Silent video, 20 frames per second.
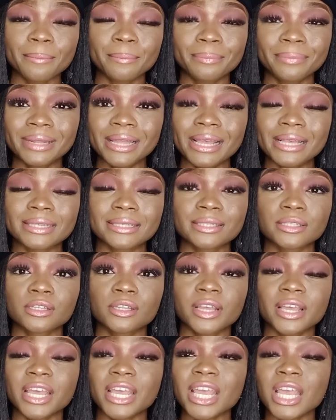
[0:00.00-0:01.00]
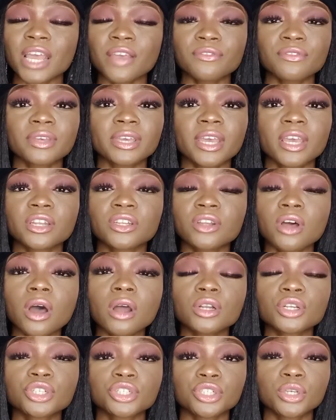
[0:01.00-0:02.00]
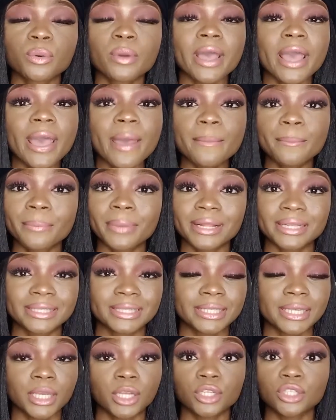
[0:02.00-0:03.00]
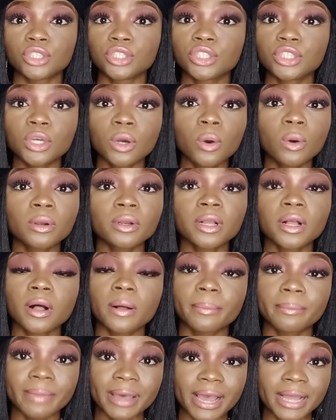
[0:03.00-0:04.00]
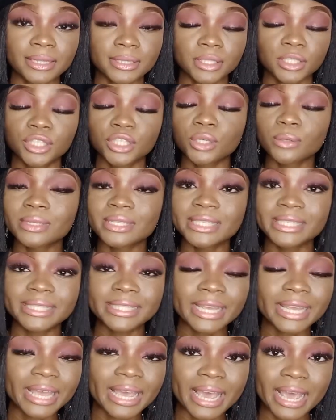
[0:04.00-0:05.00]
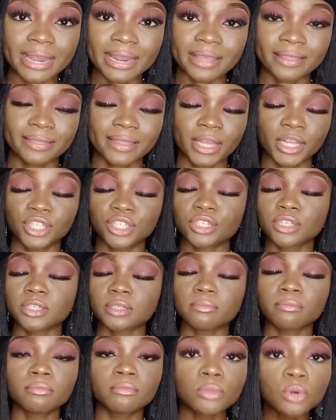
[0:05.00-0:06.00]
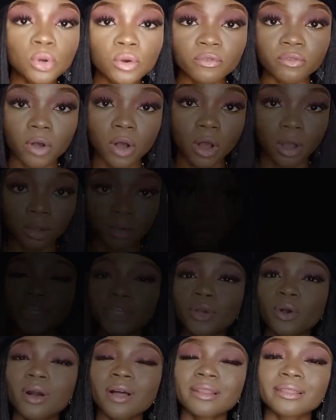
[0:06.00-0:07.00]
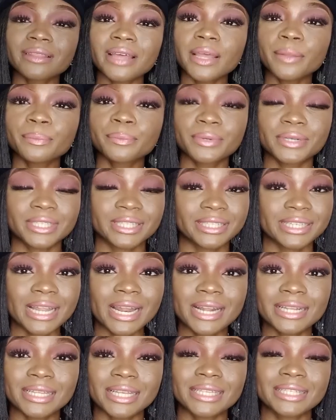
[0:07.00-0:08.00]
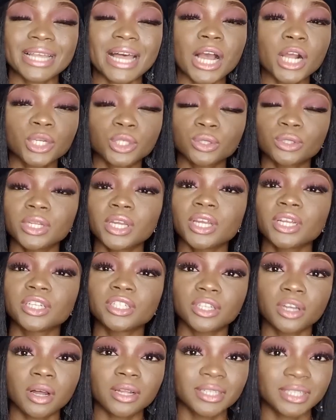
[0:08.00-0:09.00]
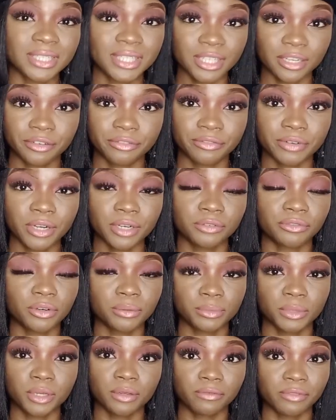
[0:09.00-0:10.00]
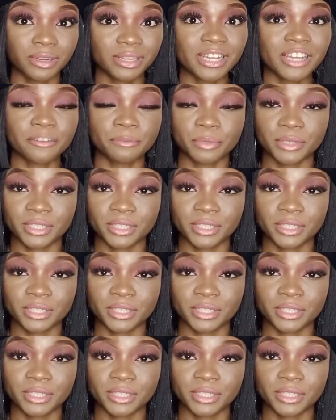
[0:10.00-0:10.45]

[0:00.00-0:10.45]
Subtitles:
please, if you cannot show empathy, don't comment, don't say anything, just move on. Your online personality is actually not different from your real life